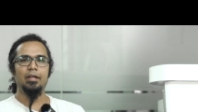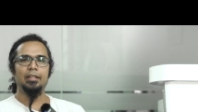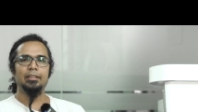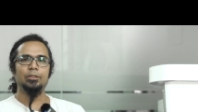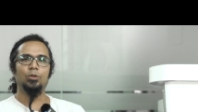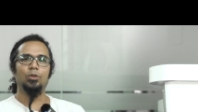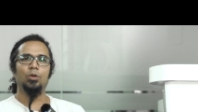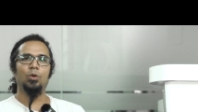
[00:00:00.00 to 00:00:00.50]

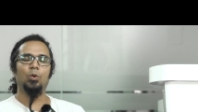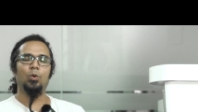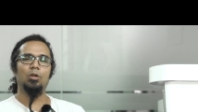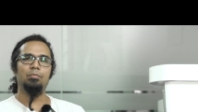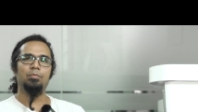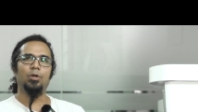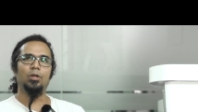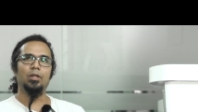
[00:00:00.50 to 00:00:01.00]
So the
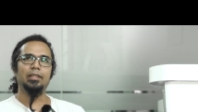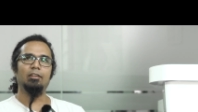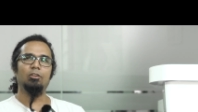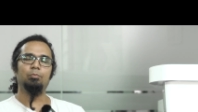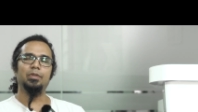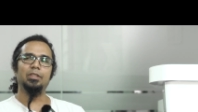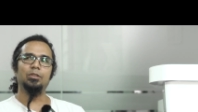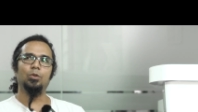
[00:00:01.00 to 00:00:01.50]
whole product
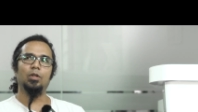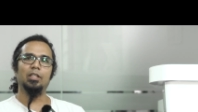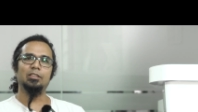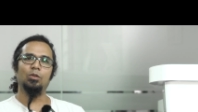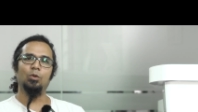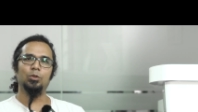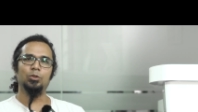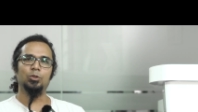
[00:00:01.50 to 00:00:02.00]
development took us
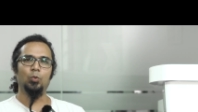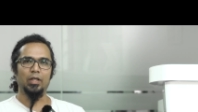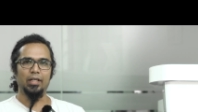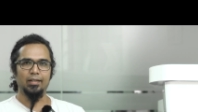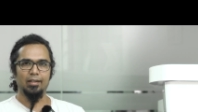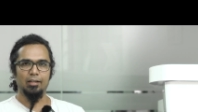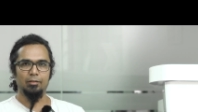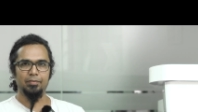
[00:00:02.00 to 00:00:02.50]
close to
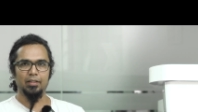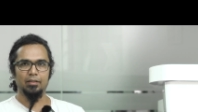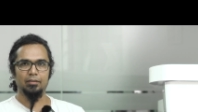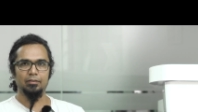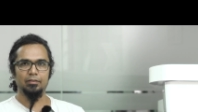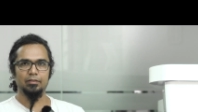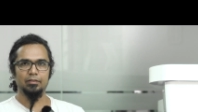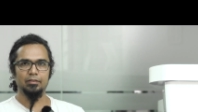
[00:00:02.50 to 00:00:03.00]
1.5 years.
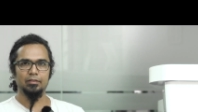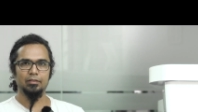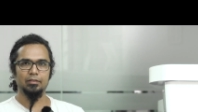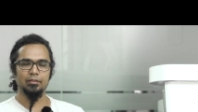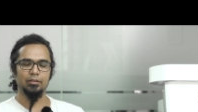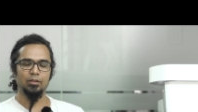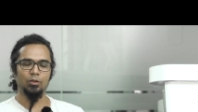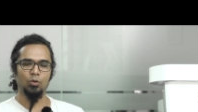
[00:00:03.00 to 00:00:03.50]

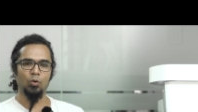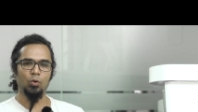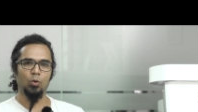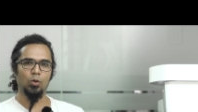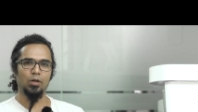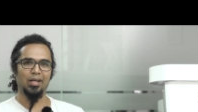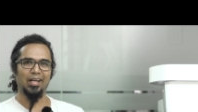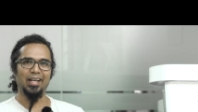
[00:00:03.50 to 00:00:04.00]
The
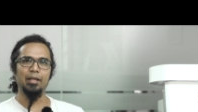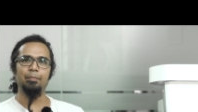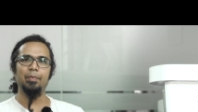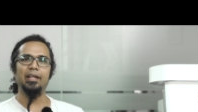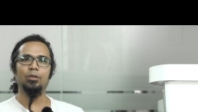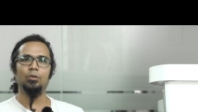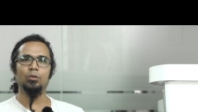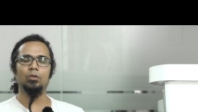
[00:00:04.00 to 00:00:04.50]
core
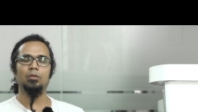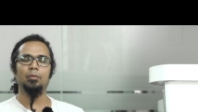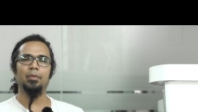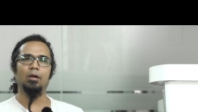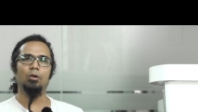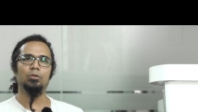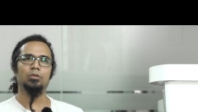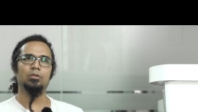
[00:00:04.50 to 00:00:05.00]
IP took
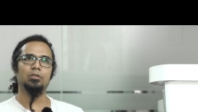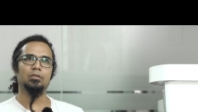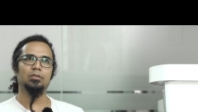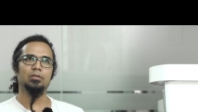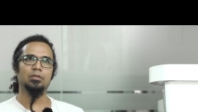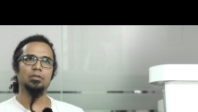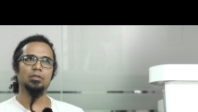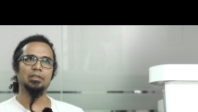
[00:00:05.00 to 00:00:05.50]
about
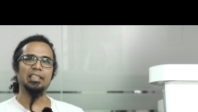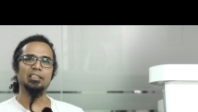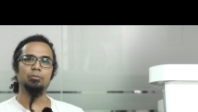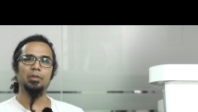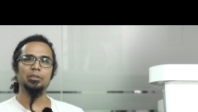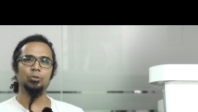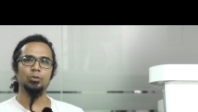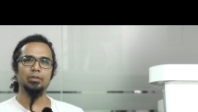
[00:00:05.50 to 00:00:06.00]

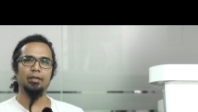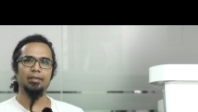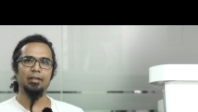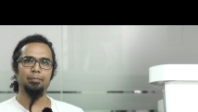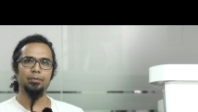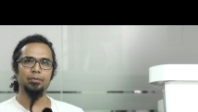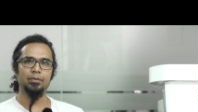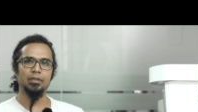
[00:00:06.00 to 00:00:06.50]
6 months to
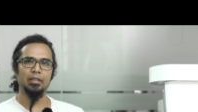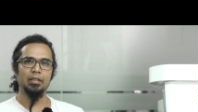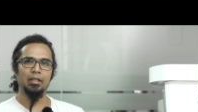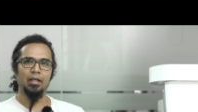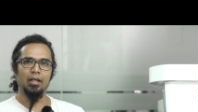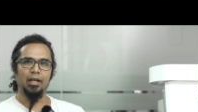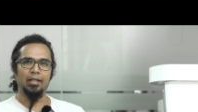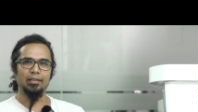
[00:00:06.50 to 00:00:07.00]
develop,
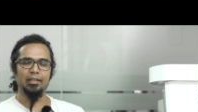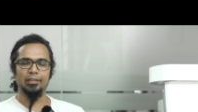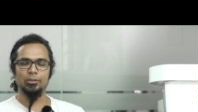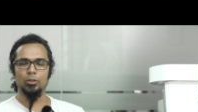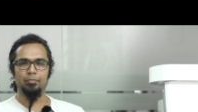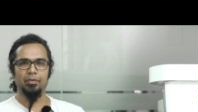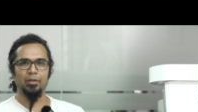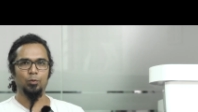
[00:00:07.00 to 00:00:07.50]
and the
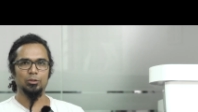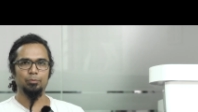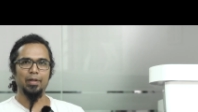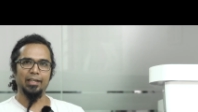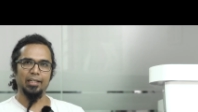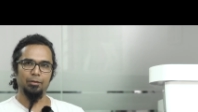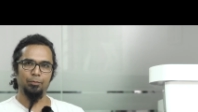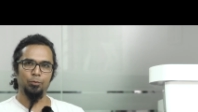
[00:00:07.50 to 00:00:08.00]
rest of it was
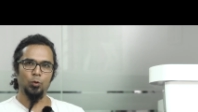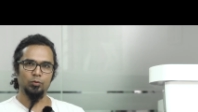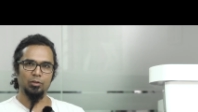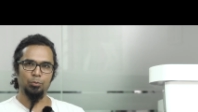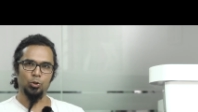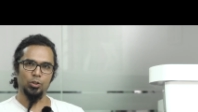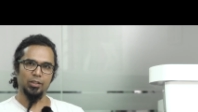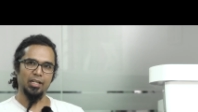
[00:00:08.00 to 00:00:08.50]
back and forth
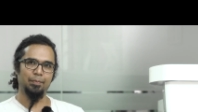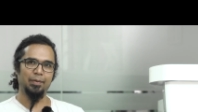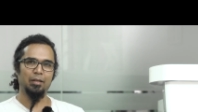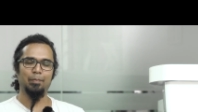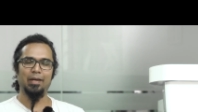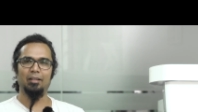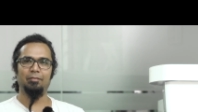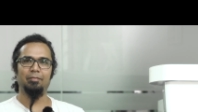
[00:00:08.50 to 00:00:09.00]
to prototyping,
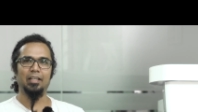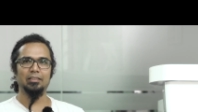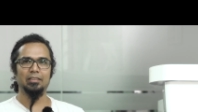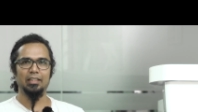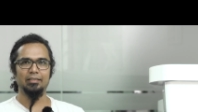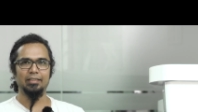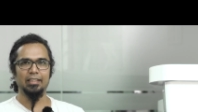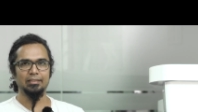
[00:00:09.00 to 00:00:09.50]

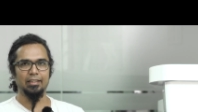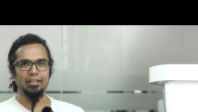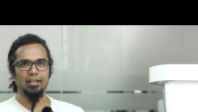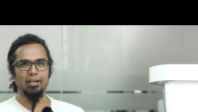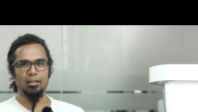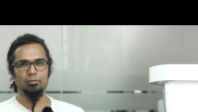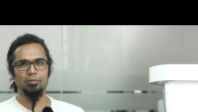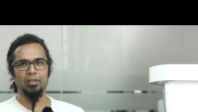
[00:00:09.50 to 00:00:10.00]
manufacturing, testing
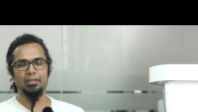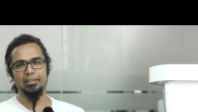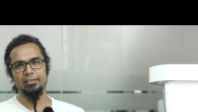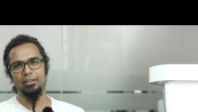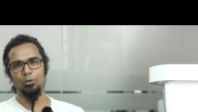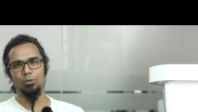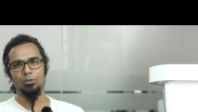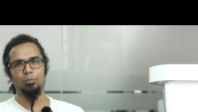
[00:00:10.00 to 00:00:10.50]
hardware,
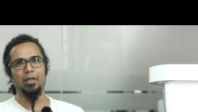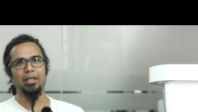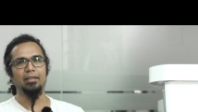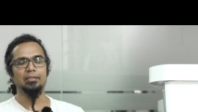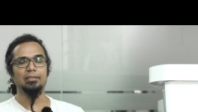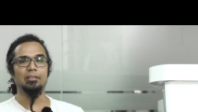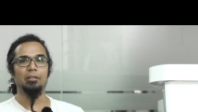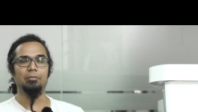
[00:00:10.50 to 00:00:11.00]
testing on the bike
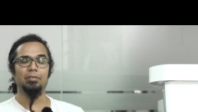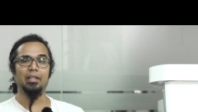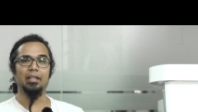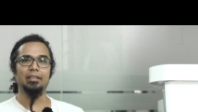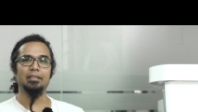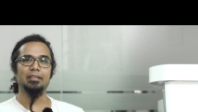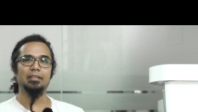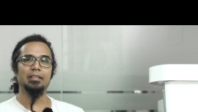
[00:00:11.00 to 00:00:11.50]
and stuff for that.